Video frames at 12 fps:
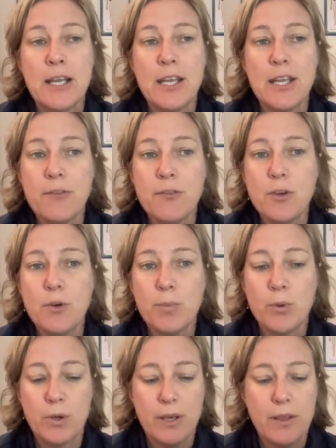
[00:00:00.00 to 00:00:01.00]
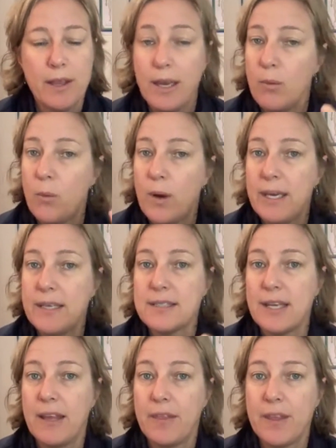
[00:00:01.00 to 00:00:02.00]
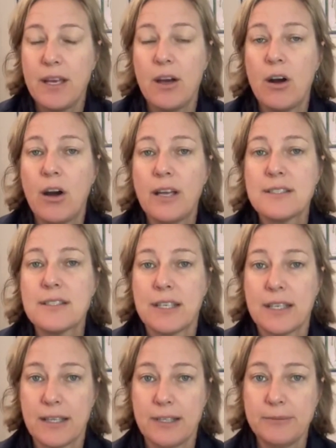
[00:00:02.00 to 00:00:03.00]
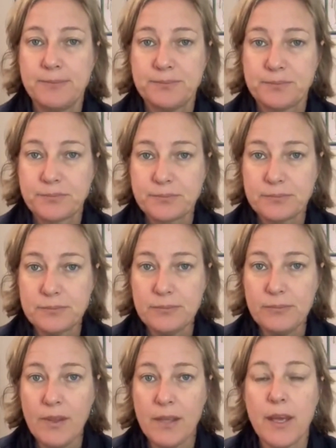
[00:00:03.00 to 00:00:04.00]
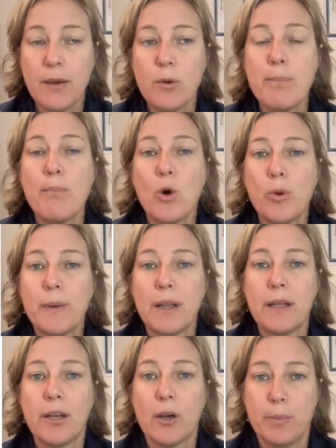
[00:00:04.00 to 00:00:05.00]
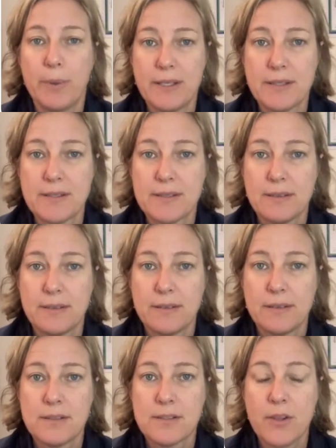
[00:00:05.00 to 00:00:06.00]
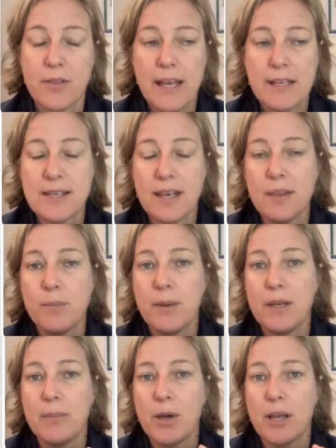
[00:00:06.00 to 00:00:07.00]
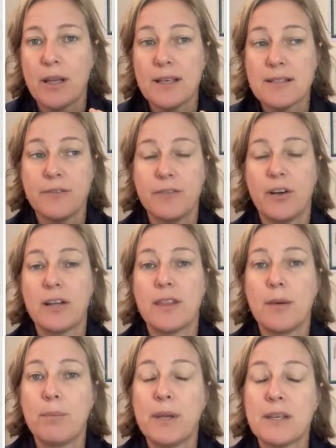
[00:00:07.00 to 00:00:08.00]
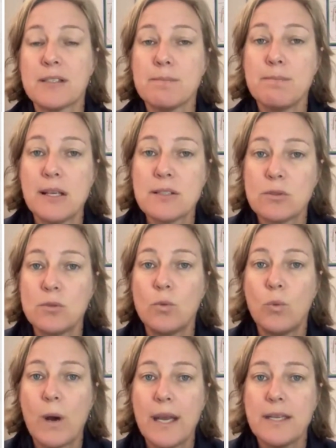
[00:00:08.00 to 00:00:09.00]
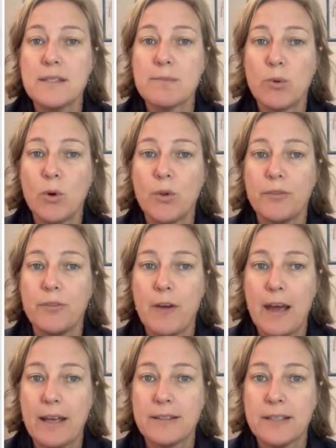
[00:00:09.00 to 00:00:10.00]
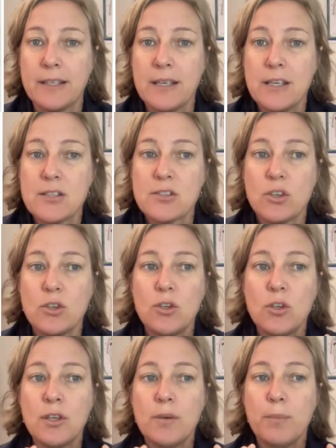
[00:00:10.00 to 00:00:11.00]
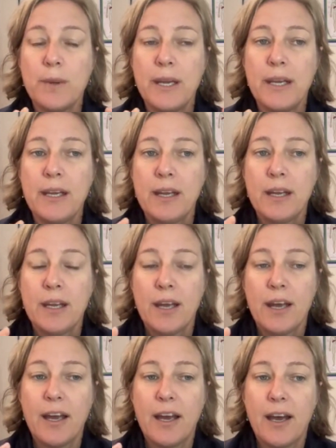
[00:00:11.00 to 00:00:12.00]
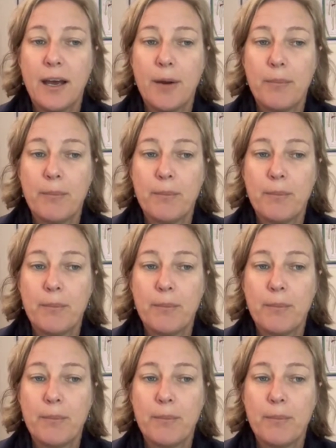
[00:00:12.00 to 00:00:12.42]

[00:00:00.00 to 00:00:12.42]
If you put their weight and their height together, they were morbidly obese. So that's how the BMI classified them because muscle weighs more than fat. So you can be, a